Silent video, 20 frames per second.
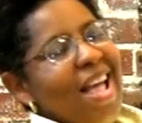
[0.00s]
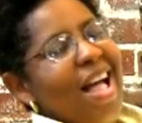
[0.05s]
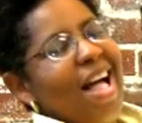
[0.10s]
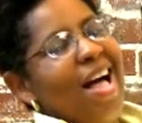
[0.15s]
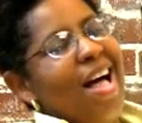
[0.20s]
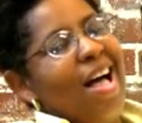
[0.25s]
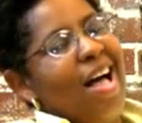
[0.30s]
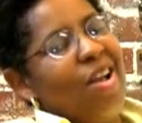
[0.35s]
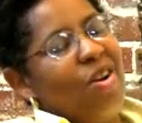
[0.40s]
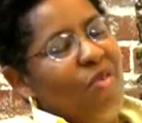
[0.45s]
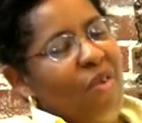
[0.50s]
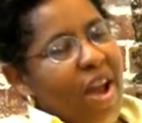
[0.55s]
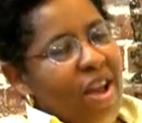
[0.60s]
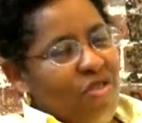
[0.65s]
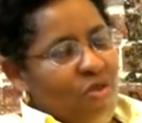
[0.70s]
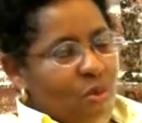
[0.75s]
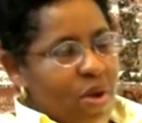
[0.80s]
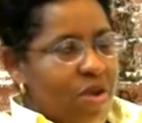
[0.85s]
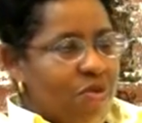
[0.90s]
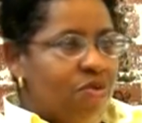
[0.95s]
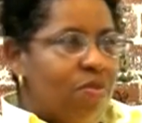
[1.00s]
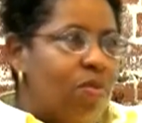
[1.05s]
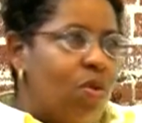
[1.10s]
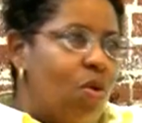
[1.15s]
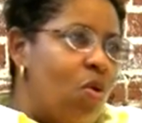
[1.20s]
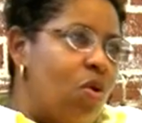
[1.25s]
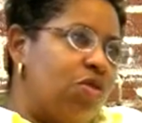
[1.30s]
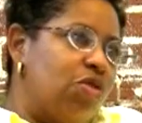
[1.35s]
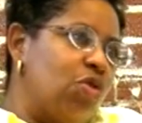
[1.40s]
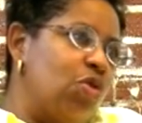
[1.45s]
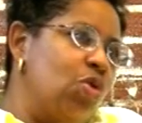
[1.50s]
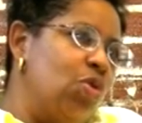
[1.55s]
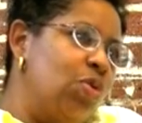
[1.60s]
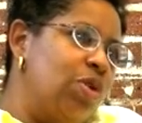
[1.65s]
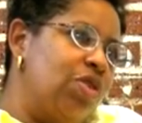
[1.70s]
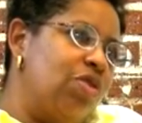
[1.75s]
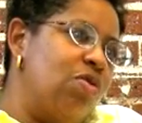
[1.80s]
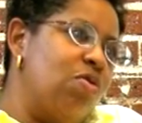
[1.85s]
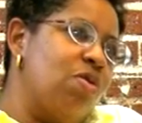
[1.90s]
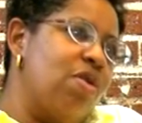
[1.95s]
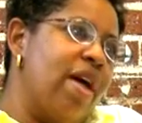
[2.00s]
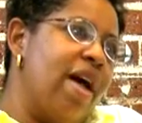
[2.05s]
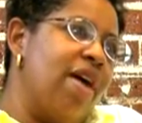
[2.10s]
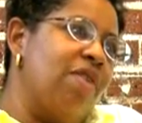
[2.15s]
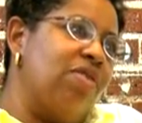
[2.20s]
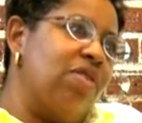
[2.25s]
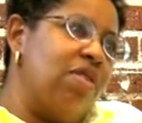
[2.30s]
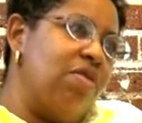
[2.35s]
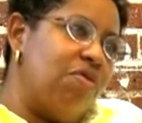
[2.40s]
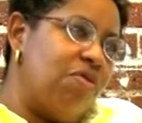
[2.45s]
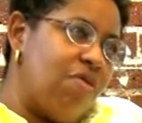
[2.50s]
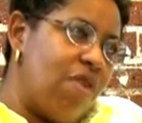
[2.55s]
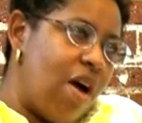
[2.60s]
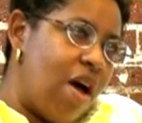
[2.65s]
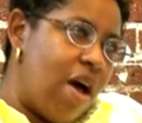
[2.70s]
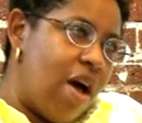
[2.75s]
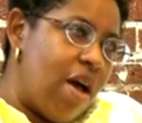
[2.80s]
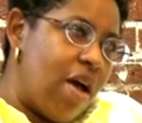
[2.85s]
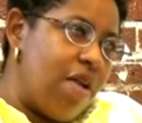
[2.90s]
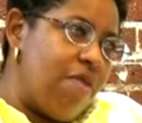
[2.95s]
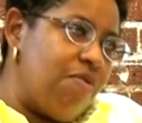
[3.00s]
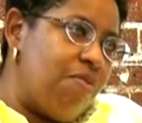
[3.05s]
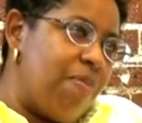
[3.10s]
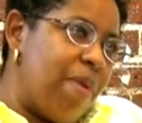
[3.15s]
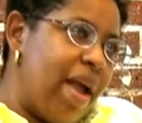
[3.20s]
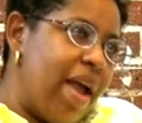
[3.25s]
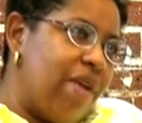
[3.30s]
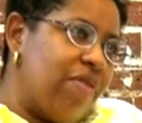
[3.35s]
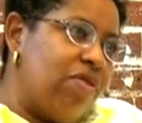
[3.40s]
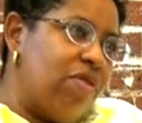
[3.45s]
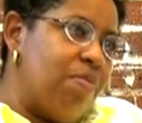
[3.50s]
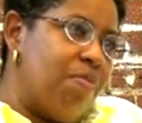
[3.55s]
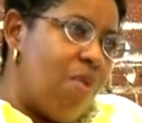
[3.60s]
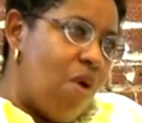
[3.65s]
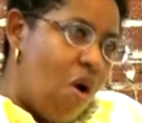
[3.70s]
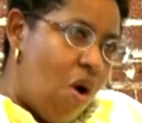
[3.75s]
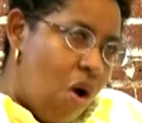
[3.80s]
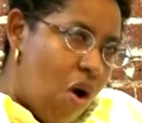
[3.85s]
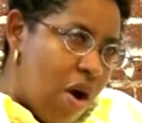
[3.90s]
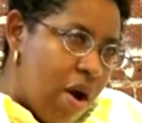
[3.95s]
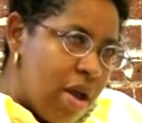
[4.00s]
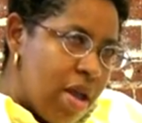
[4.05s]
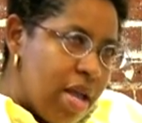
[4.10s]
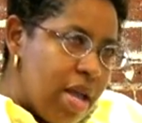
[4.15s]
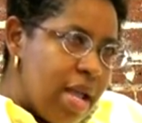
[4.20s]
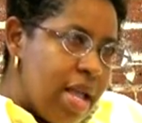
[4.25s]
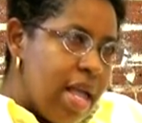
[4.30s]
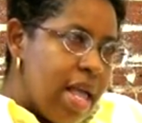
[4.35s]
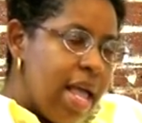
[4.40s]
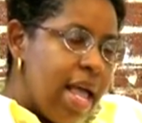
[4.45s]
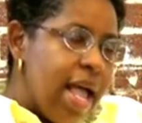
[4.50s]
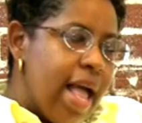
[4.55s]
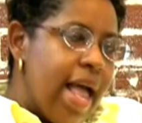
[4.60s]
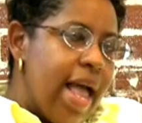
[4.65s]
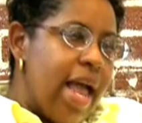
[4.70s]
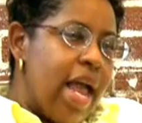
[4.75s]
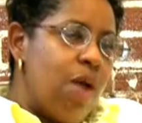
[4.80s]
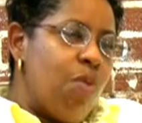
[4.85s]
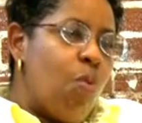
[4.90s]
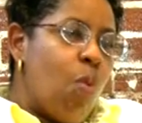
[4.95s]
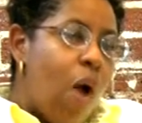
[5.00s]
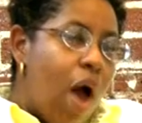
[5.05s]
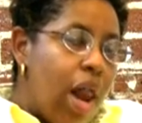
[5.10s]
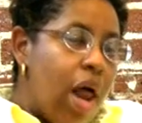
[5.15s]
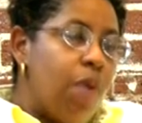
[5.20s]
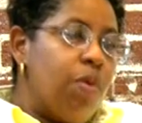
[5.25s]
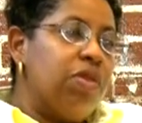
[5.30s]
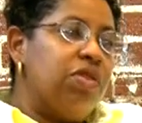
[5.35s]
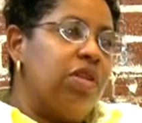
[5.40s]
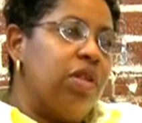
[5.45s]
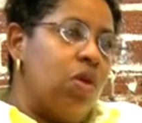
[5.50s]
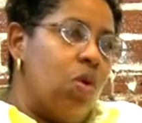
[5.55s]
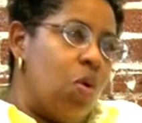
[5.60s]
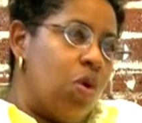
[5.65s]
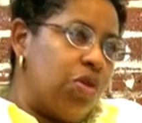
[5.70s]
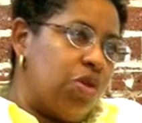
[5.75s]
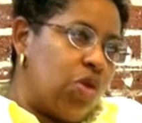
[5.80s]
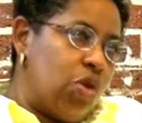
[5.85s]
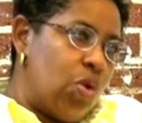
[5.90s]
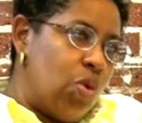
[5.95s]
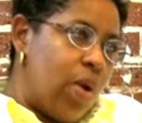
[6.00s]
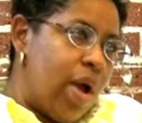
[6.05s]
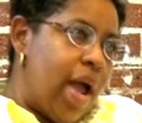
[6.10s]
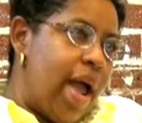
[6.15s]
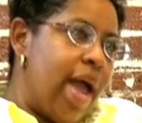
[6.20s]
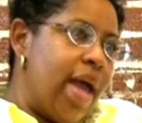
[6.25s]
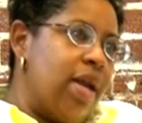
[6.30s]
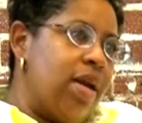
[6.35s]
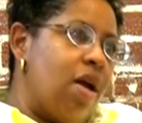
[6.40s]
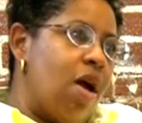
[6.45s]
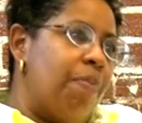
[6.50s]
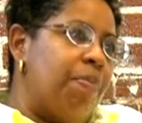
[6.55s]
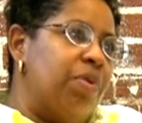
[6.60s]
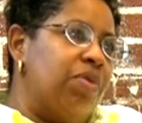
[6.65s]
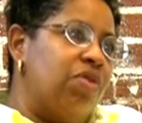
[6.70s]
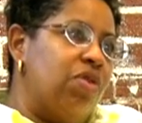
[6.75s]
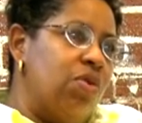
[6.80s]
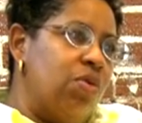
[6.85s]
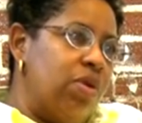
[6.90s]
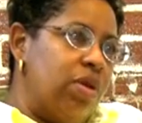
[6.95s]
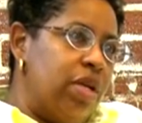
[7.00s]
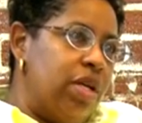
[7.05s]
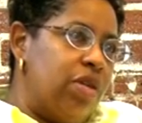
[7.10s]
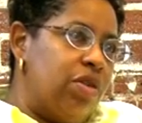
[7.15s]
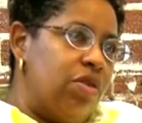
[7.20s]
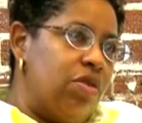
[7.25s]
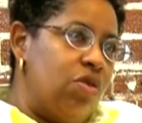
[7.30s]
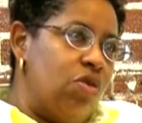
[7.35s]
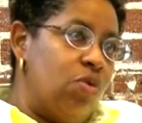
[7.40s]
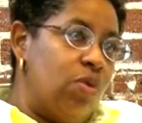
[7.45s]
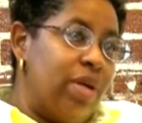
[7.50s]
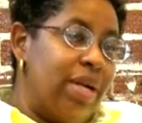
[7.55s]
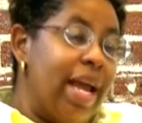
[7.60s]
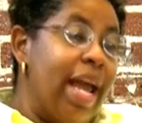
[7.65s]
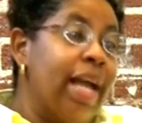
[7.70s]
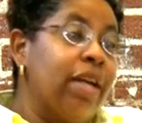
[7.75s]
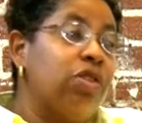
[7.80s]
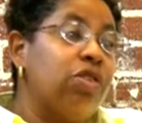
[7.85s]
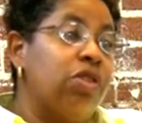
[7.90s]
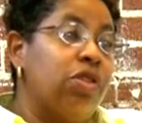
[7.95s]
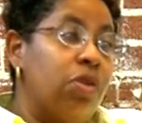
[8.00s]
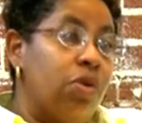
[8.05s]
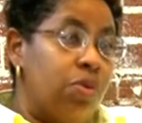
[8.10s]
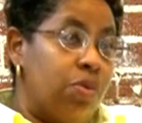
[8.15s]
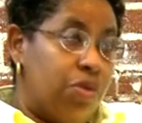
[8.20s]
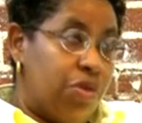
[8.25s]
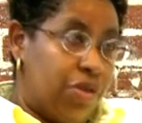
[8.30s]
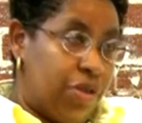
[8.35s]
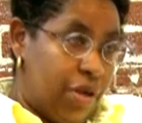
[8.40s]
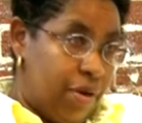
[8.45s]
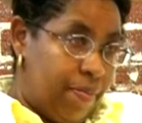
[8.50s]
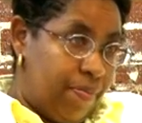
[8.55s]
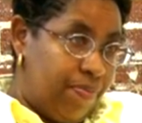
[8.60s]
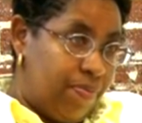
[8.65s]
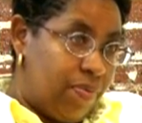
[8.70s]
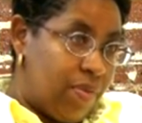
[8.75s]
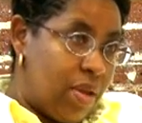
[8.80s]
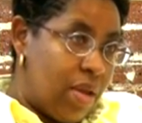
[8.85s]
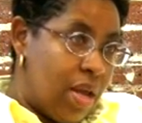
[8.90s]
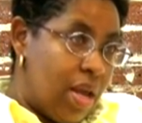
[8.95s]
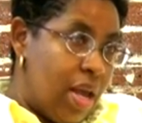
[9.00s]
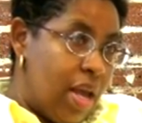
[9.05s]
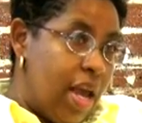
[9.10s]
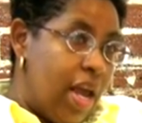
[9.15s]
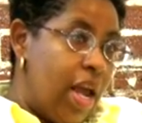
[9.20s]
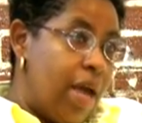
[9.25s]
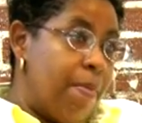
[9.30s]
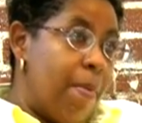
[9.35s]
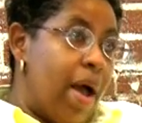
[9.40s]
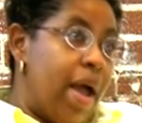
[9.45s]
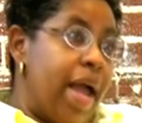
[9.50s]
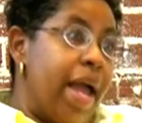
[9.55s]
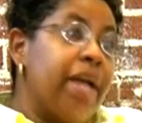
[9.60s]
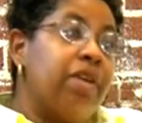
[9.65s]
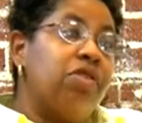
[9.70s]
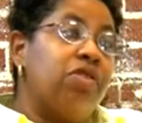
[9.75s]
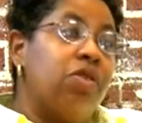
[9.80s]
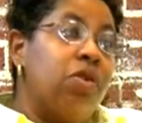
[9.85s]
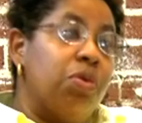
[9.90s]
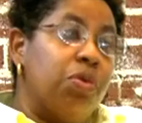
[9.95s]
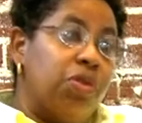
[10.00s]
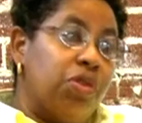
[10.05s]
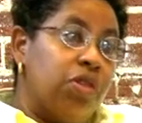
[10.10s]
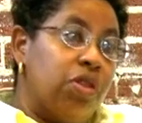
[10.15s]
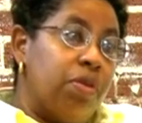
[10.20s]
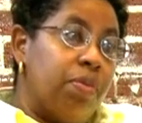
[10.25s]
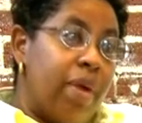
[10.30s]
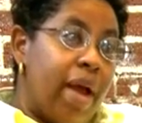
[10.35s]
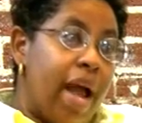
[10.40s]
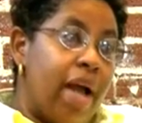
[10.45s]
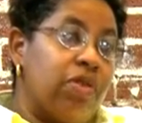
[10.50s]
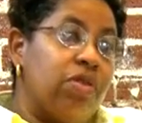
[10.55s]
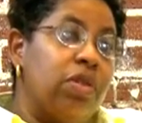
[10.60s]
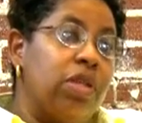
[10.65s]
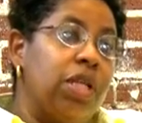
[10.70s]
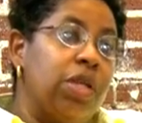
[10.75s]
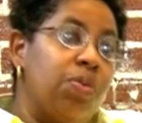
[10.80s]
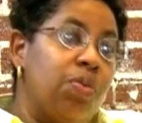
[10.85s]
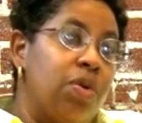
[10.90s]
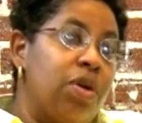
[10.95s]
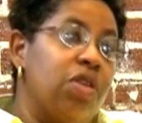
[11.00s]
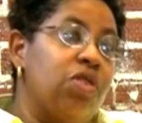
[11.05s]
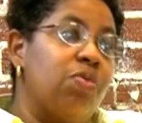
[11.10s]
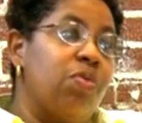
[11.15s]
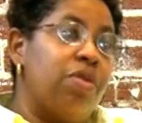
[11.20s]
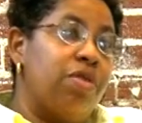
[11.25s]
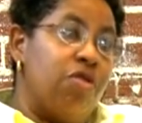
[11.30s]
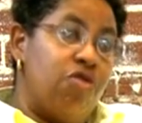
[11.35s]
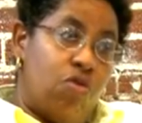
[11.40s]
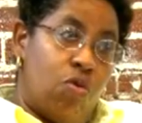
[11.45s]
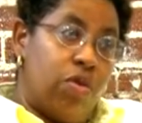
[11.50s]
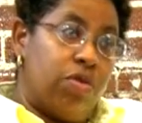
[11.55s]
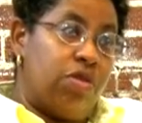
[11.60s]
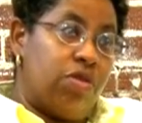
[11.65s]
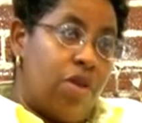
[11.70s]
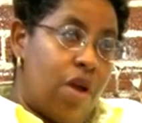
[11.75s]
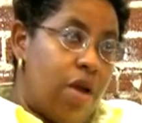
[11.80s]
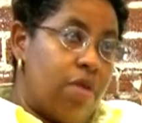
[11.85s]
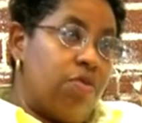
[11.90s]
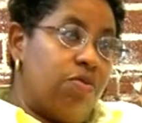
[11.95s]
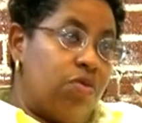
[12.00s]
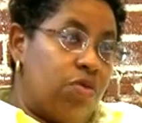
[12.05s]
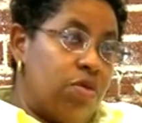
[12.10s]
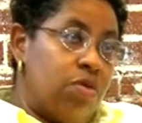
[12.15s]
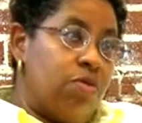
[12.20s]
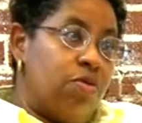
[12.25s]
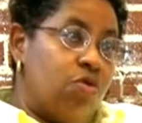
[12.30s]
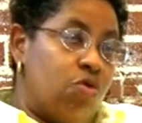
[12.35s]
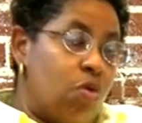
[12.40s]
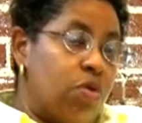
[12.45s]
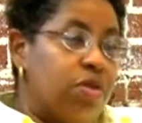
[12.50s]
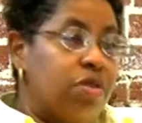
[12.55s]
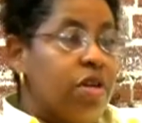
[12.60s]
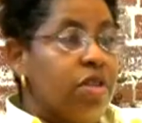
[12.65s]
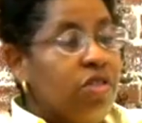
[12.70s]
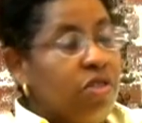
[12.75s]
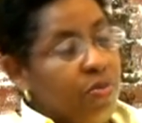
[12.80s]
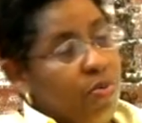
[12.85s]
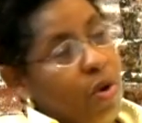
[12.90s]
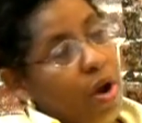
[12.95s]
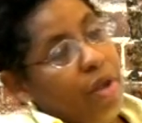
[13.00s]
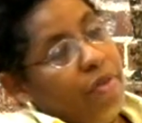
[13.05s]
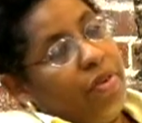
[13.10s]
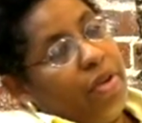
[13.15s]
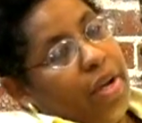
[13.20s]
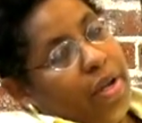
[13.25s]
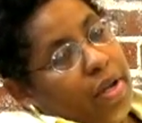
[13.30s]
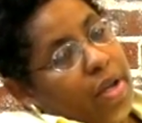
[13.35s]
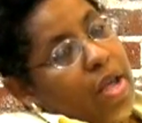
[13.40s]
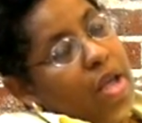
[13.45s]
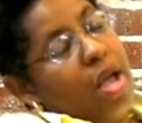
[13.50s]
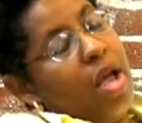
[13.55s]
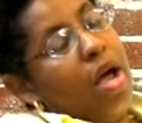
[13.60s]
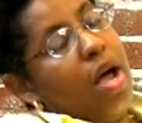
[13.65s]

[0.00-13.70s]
I graduated from law school in 2005, passed the bar, and while I was in law school, I had an opportunity to do an externship. And my externship actually was with the Georgia Justice Project.